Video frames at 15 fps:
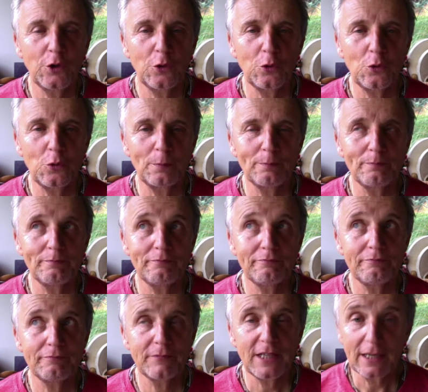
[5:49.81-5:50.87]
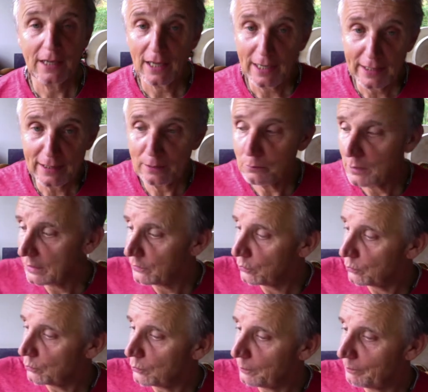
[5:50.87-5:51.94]
I call it my own dungeons.
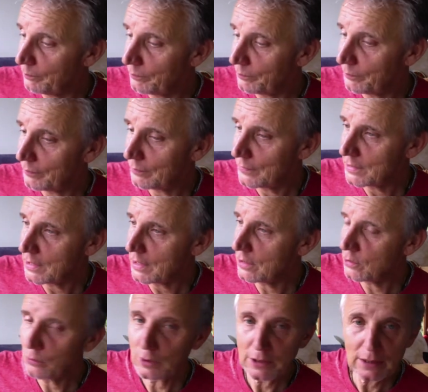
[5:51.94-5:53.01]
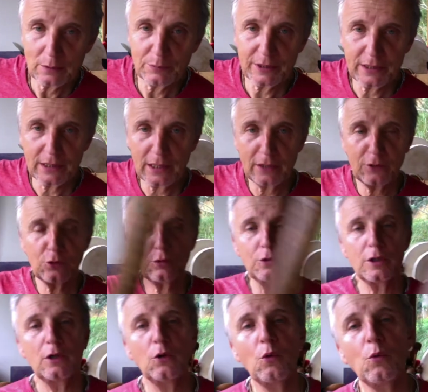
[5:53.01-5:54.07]
I'm not done
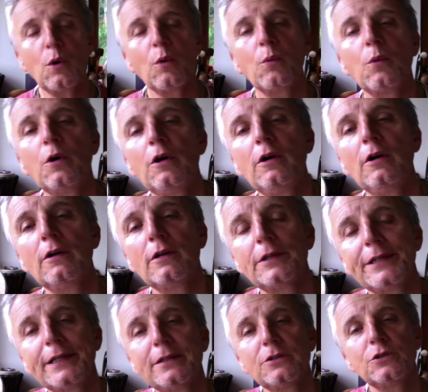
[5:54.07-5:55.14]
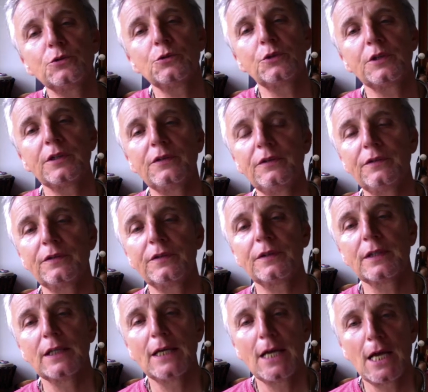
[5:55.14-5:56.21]
yet. I also go.
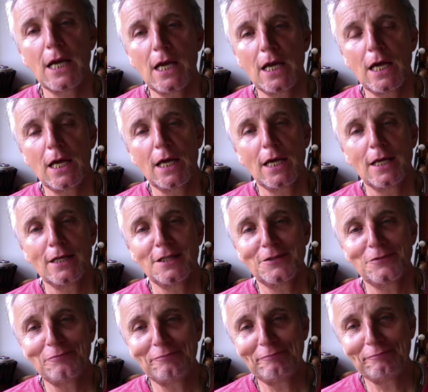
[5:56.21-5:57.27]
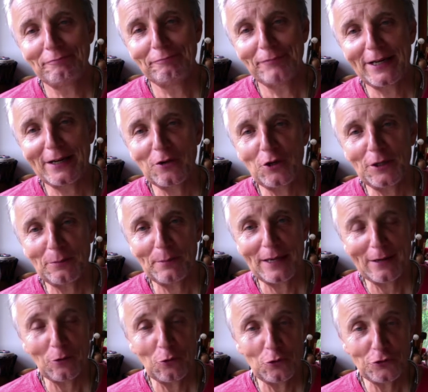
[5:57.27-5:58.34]
I, I don't pretend there's
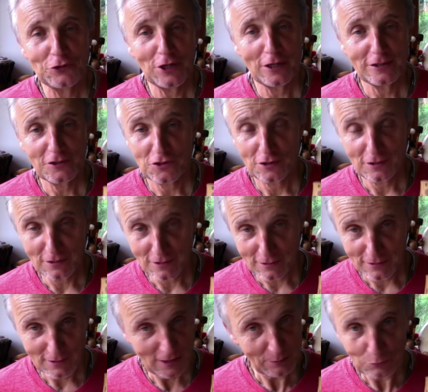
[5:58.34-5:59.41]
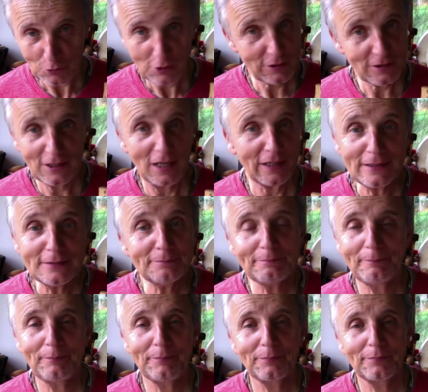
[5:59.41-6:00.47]
no shadow work to do. I
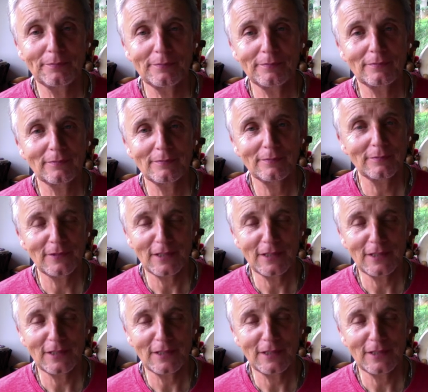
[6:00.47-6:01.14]
don't pretend